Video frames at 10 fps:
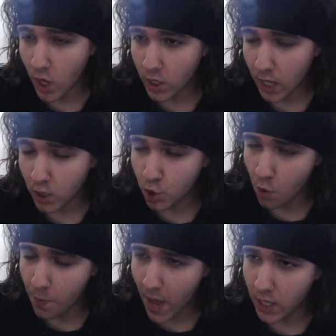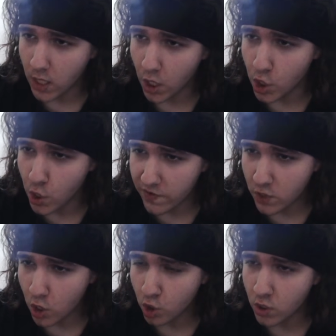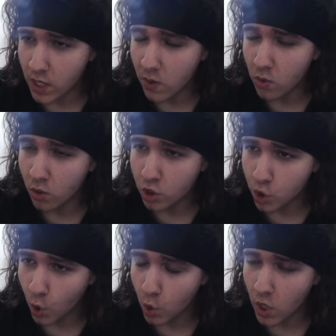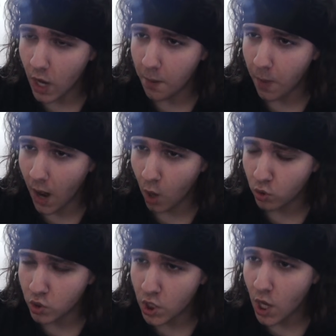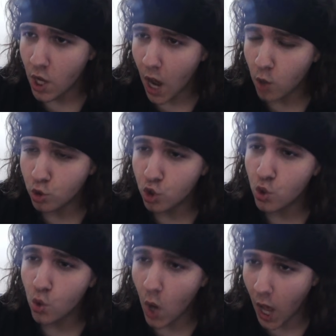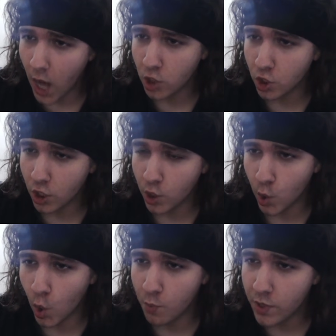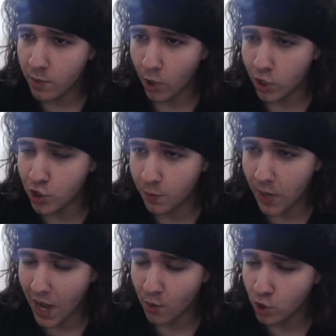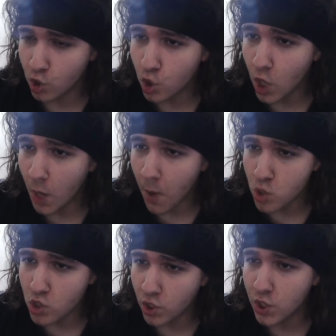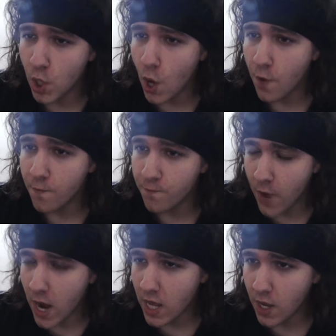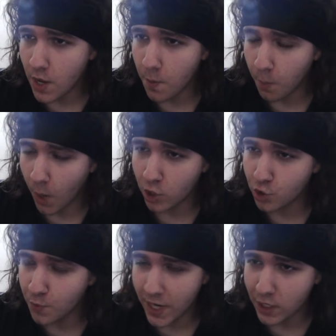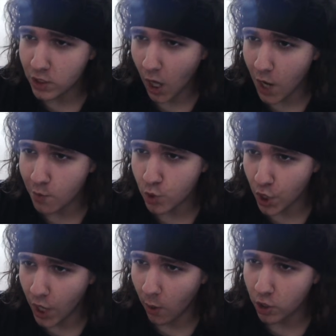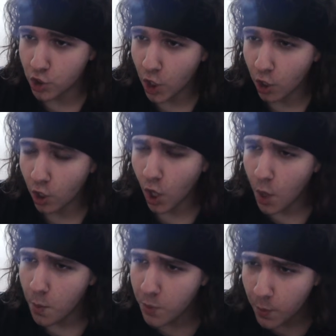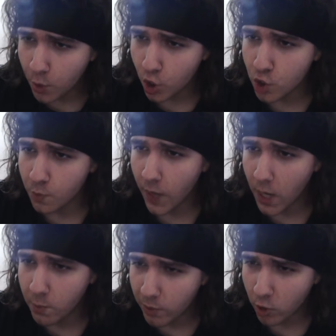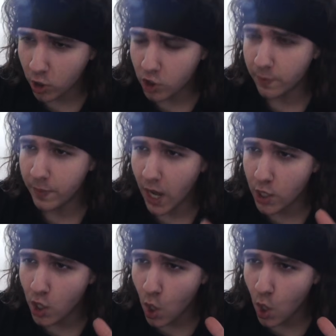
guys, so back in a new video. Today we will talk about how to do actually your pre-production plan. We talked about it many times in our channel. Pre-production plan,